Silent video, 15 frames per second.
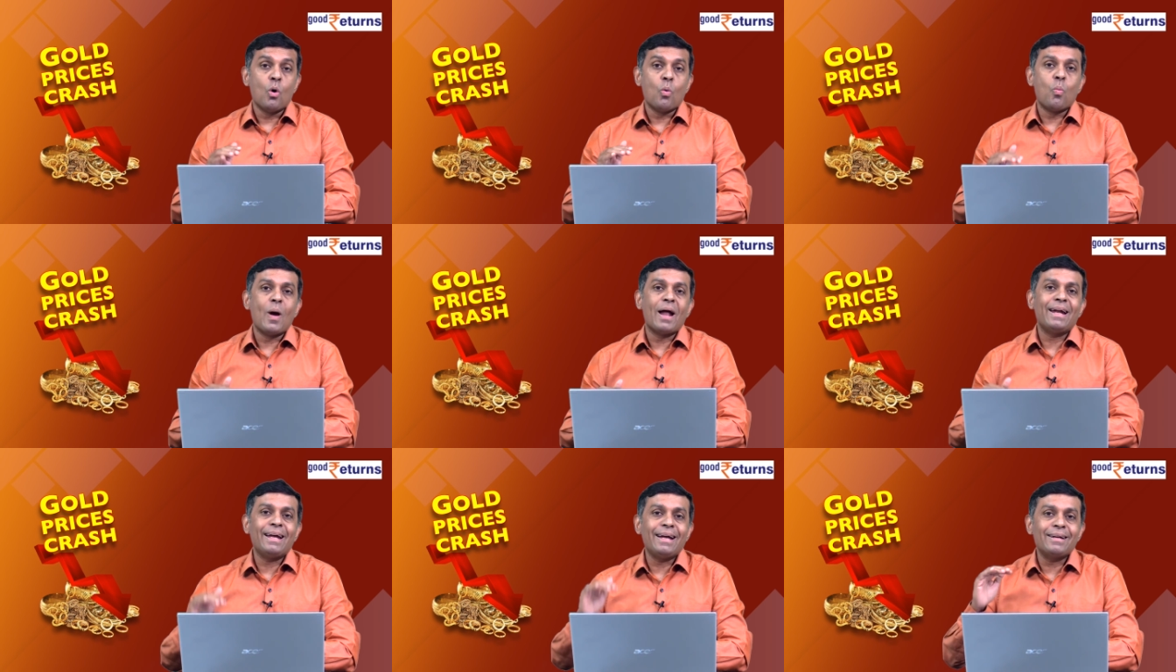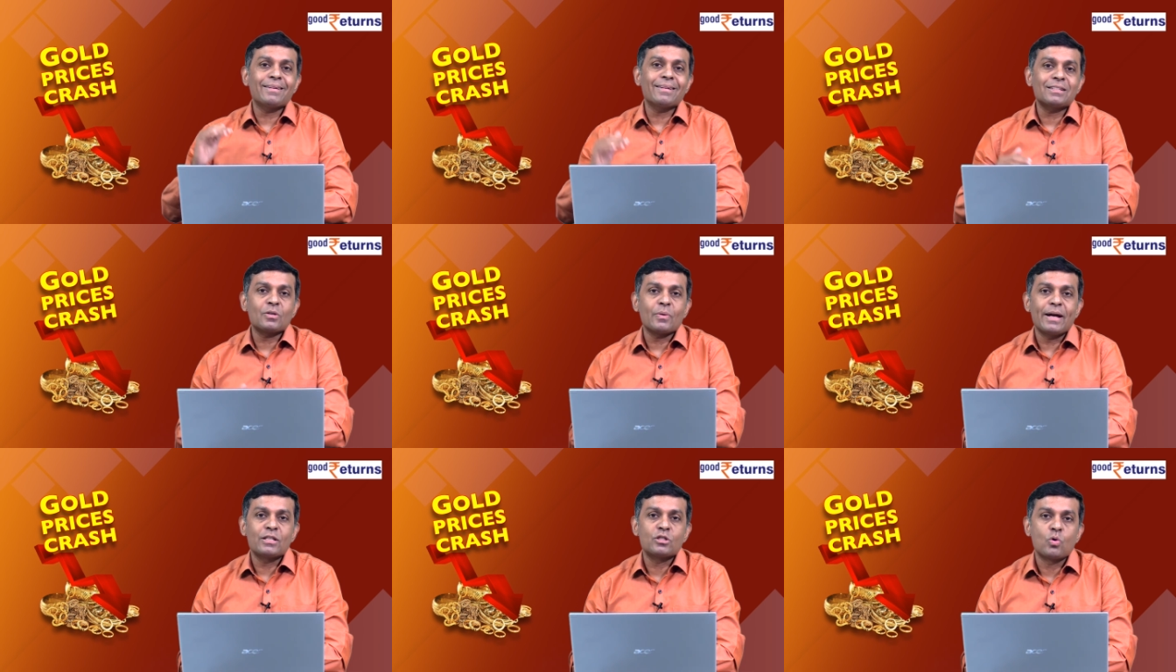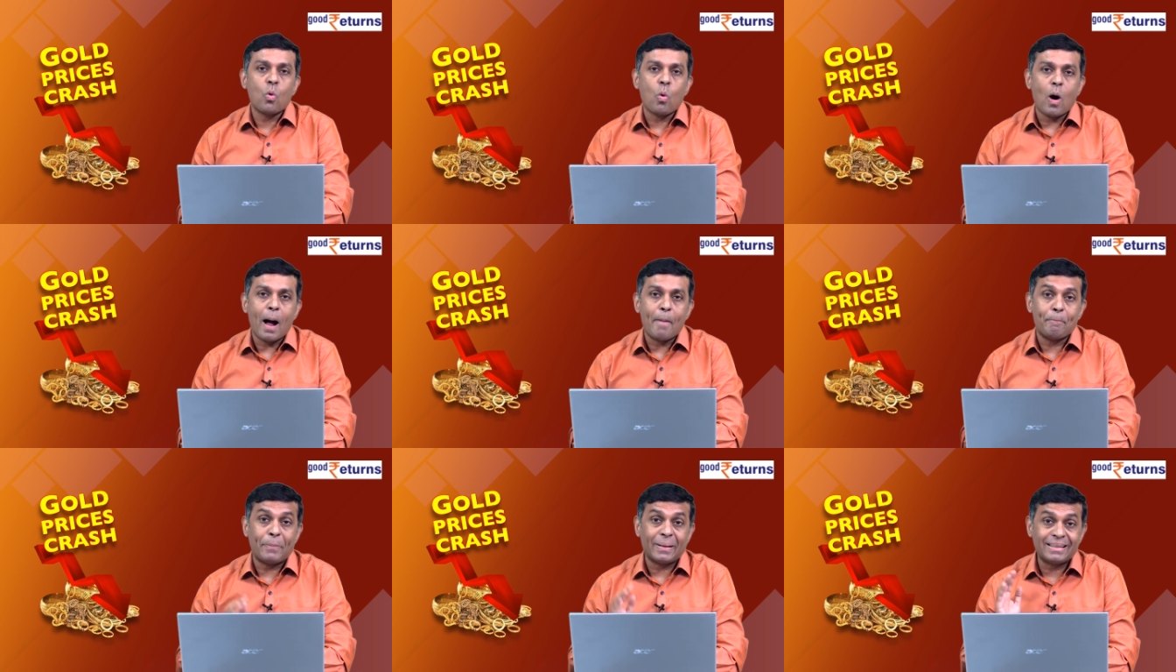When interest rates go
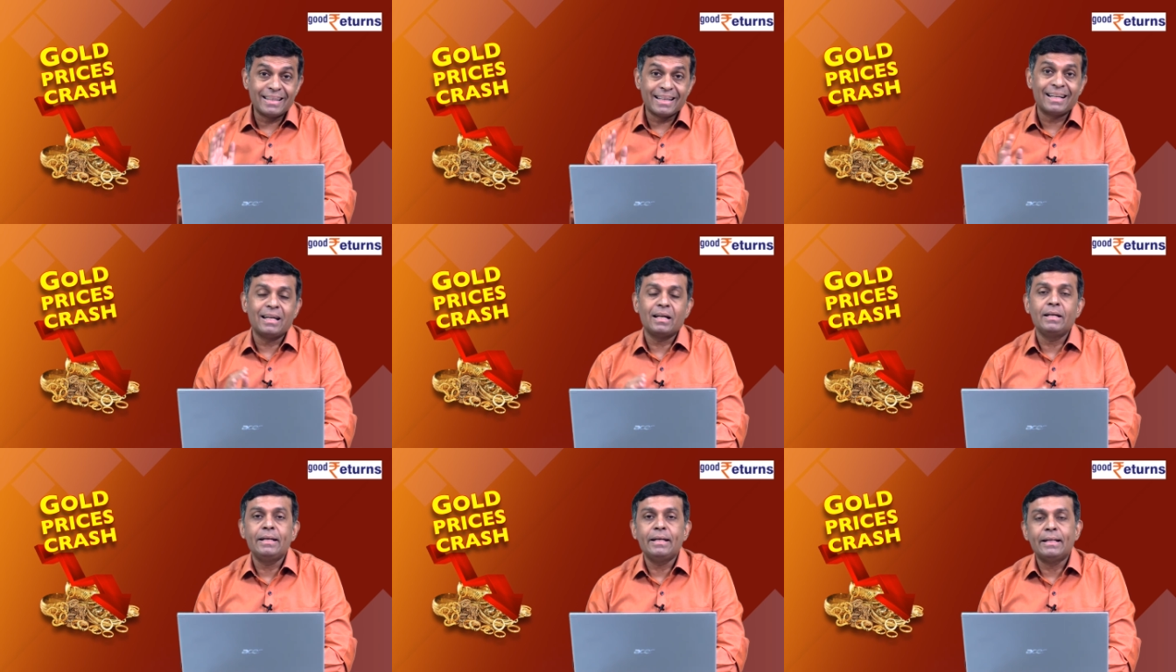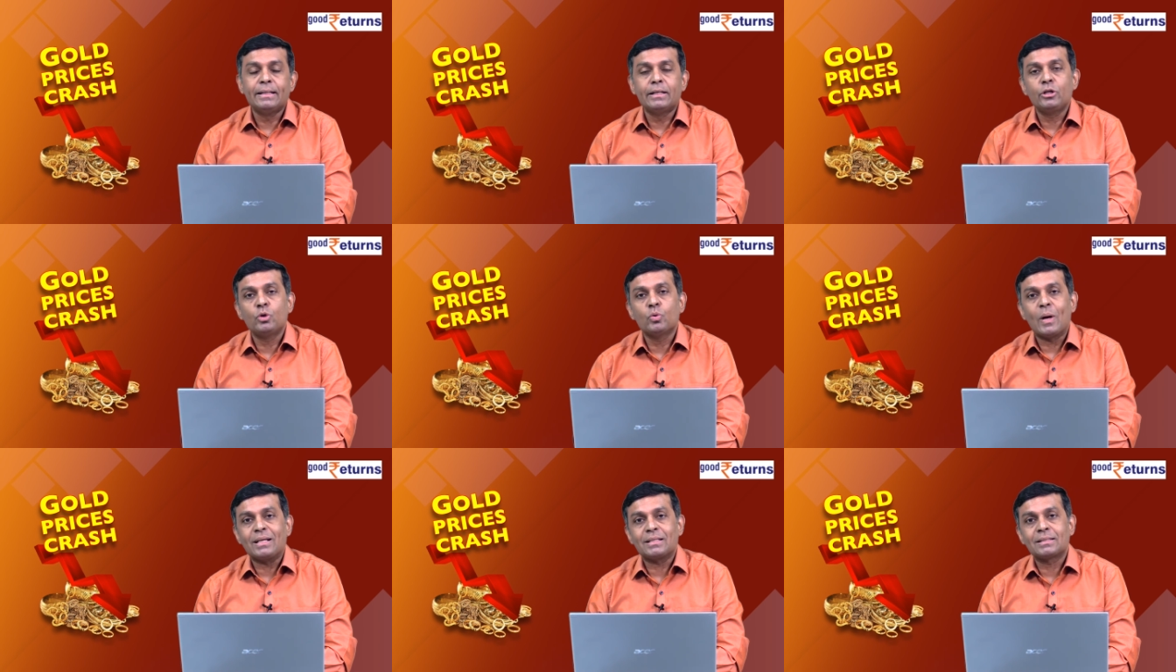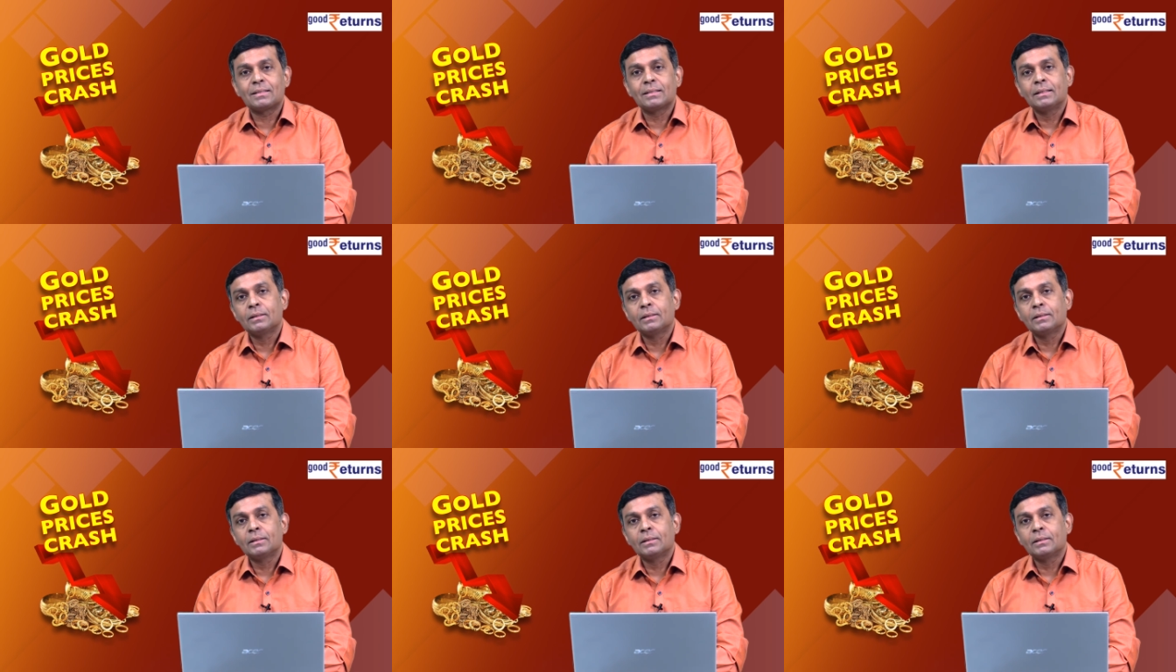up, particularly in the US,